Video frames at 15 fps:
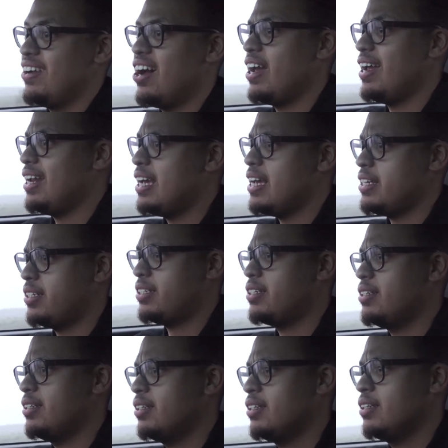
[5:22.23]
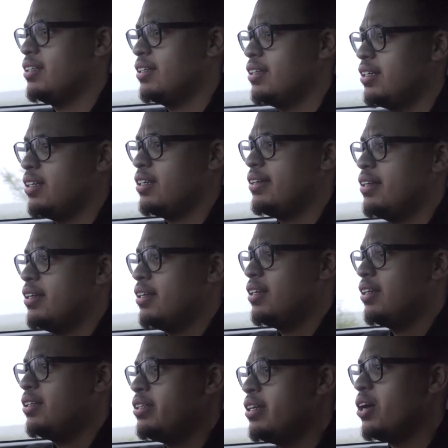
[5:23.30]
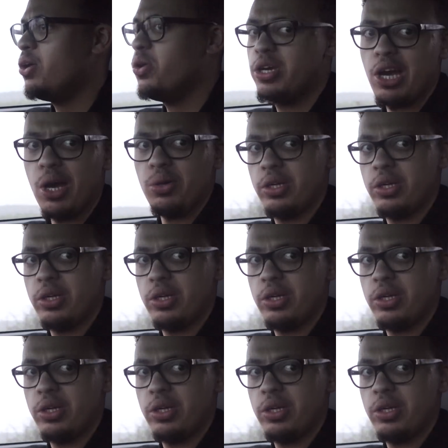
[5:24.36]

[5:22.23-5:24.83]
like this. The old girl